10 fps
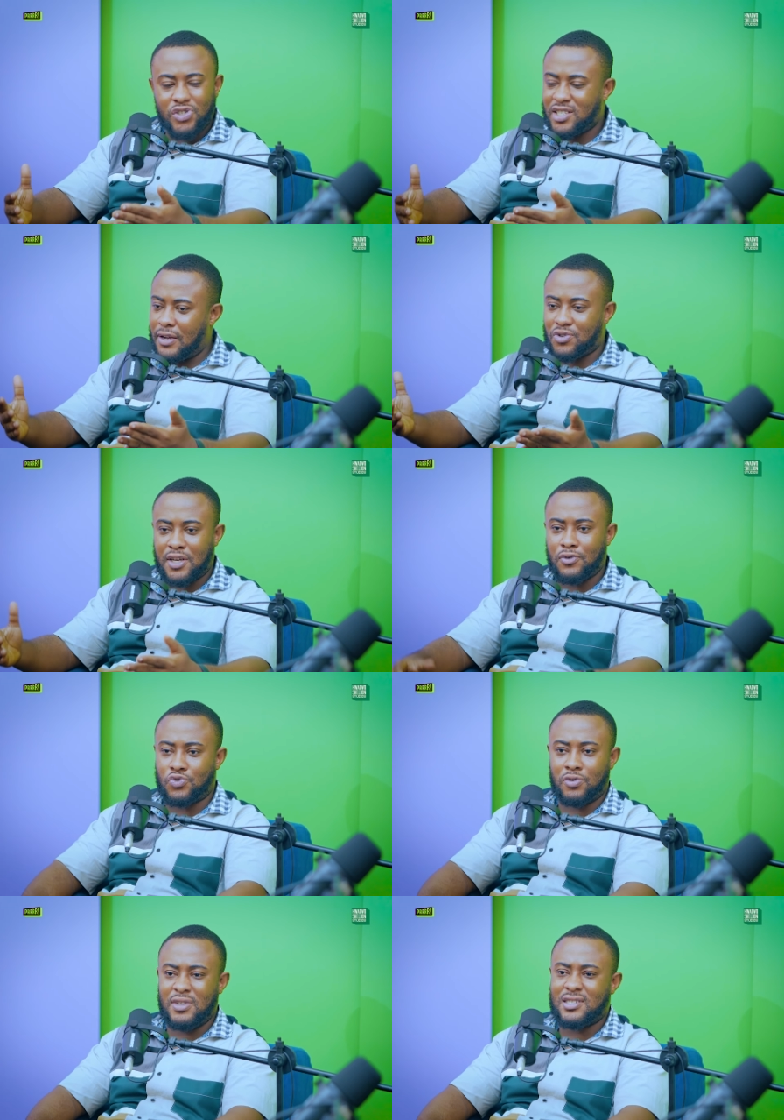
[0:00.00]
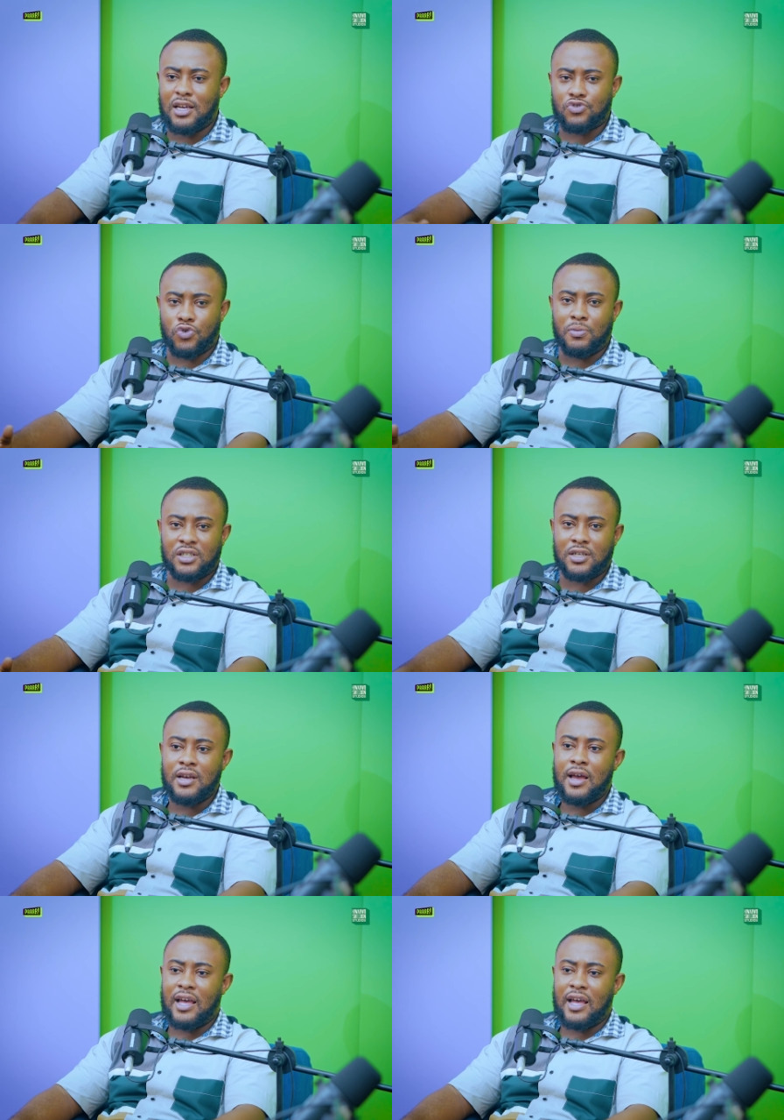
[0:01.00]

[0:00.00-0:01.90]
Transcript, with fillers: You just have to give it to him. He's done so much.